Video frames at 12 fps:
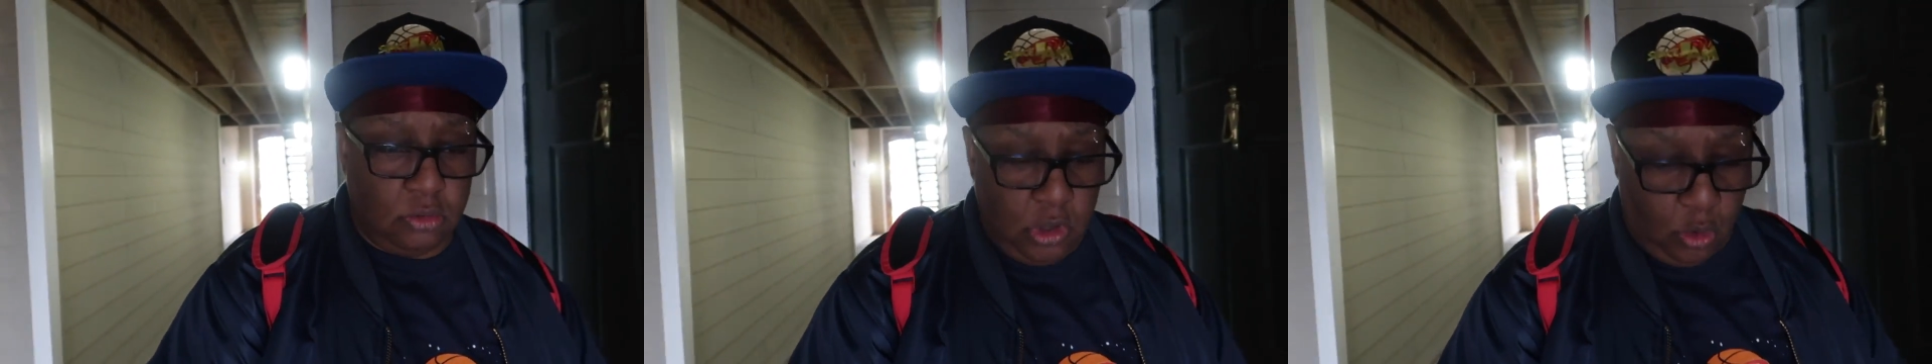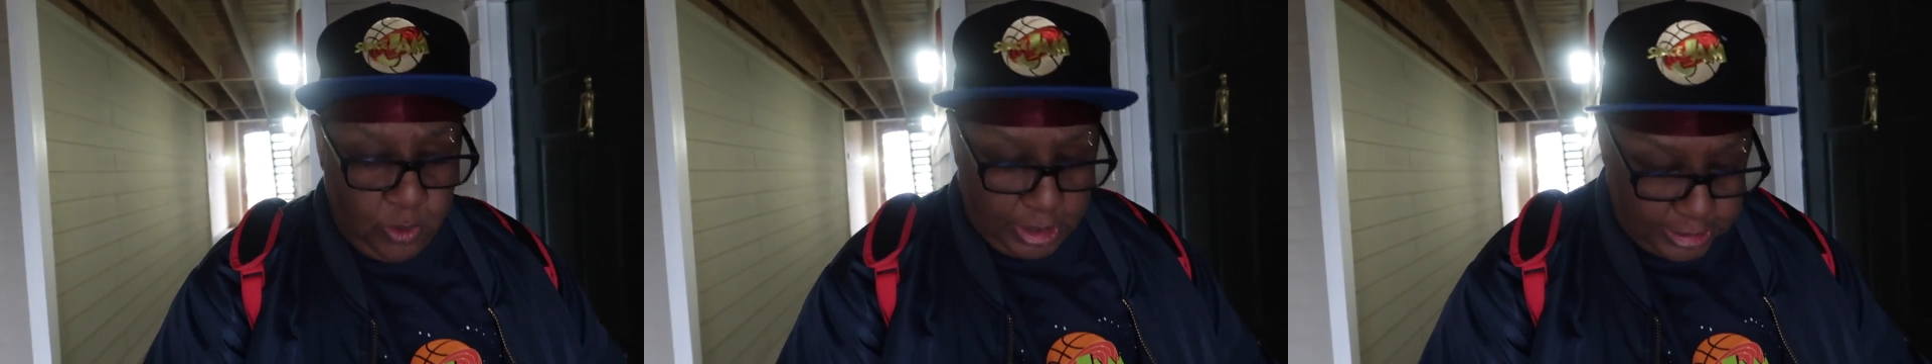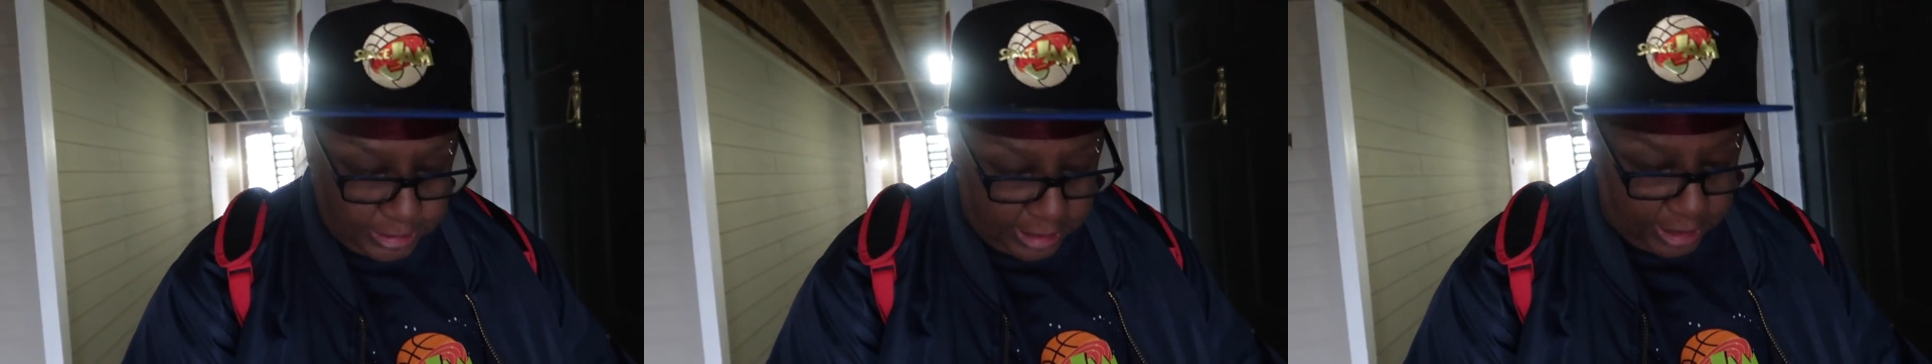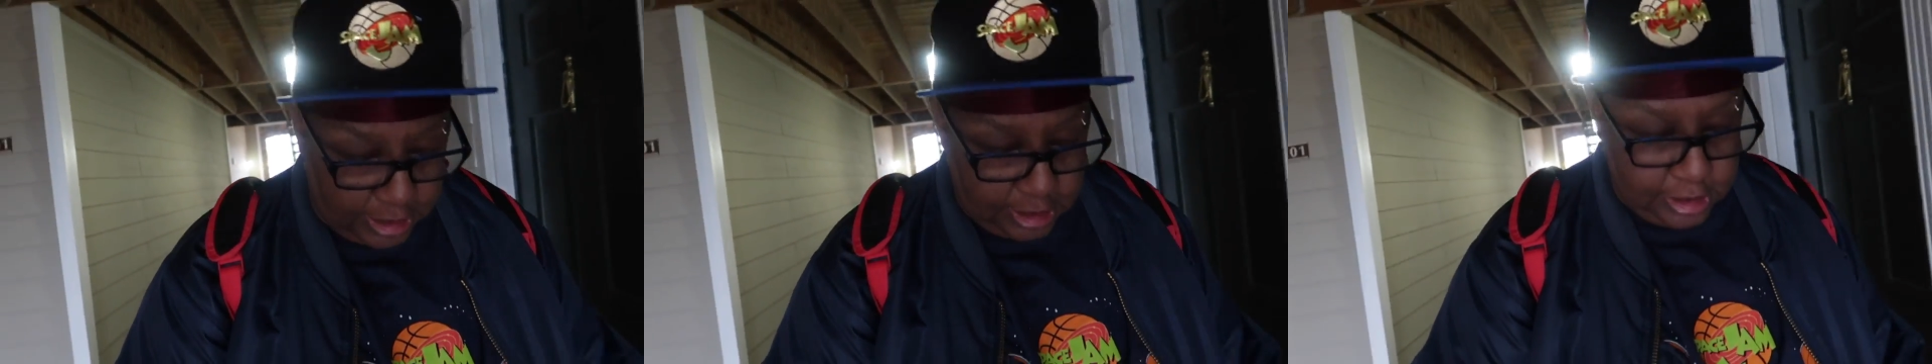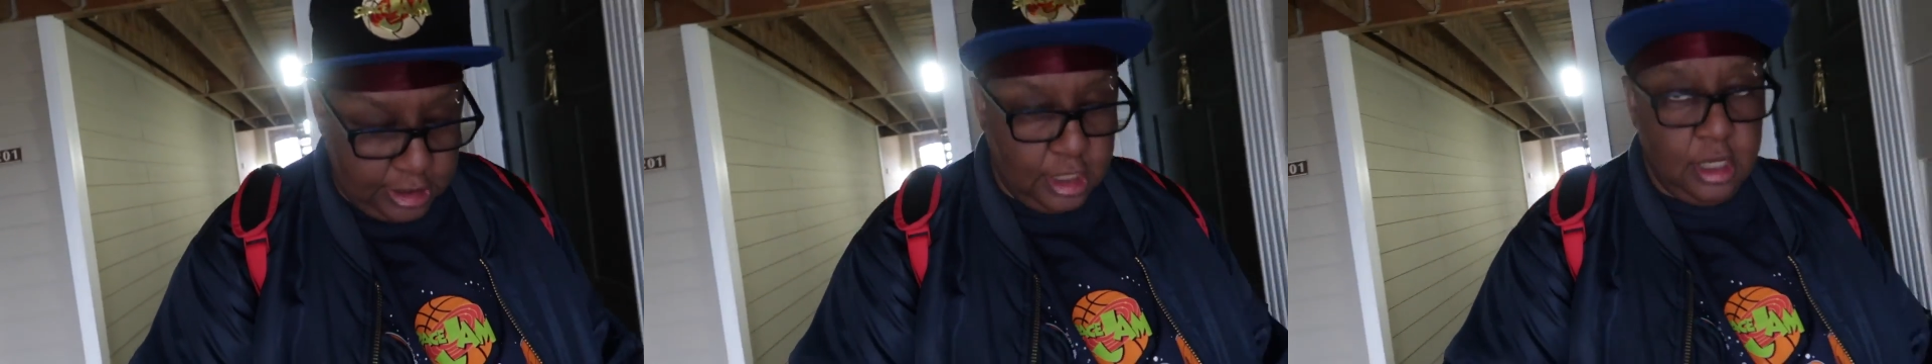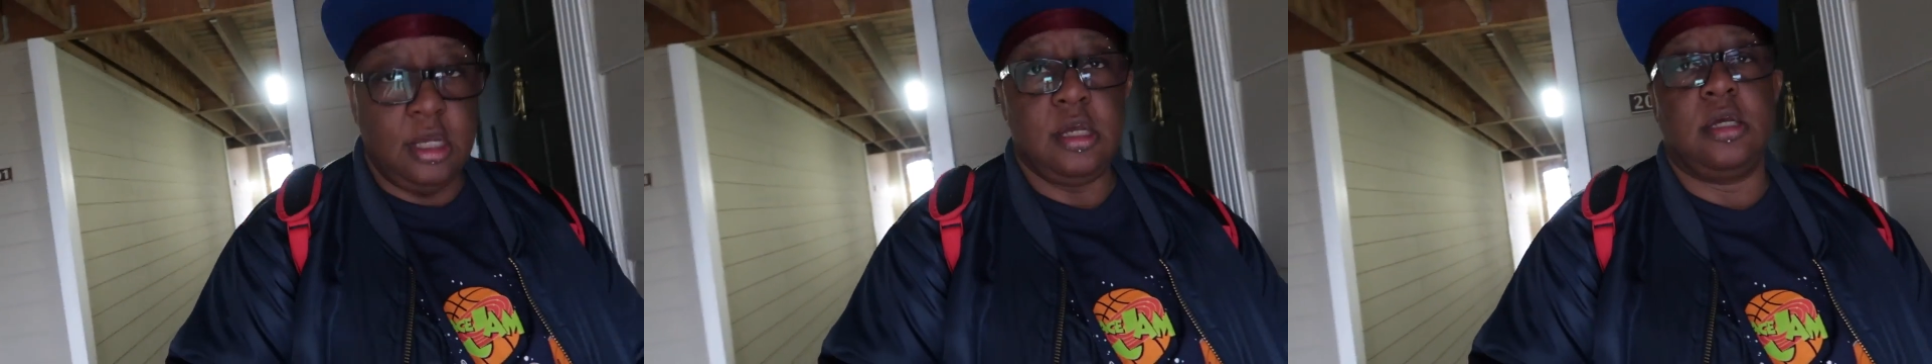No, Wednesday.
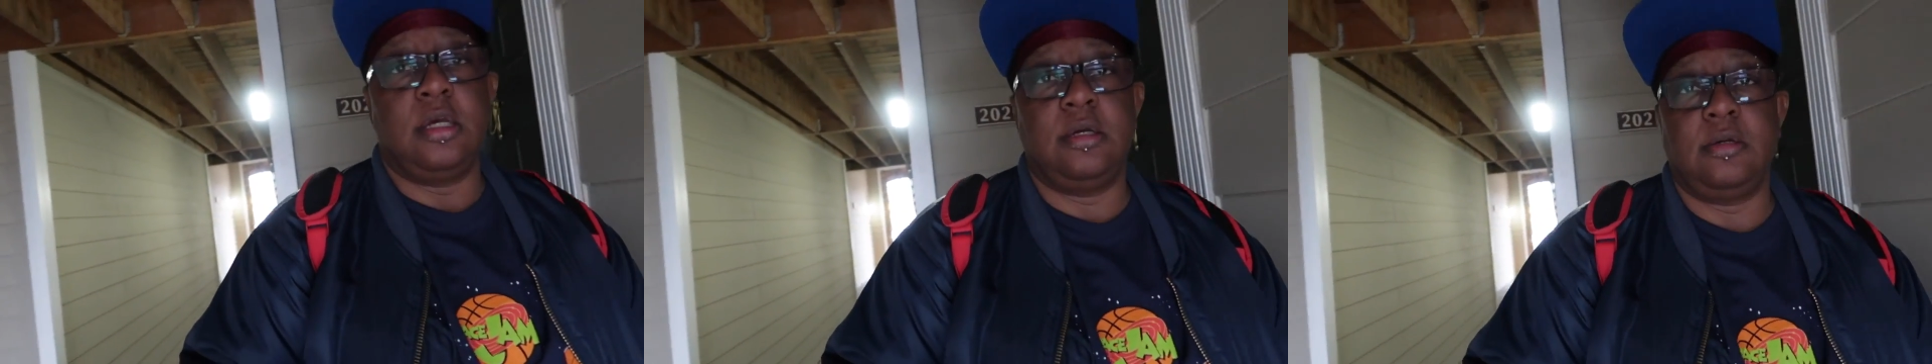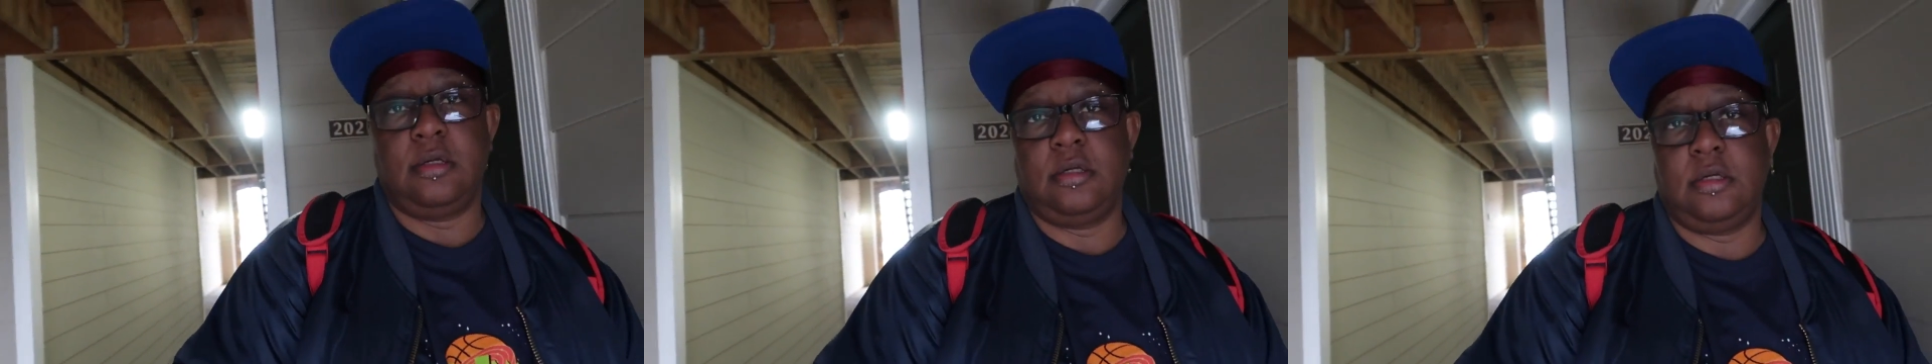It was, yeah,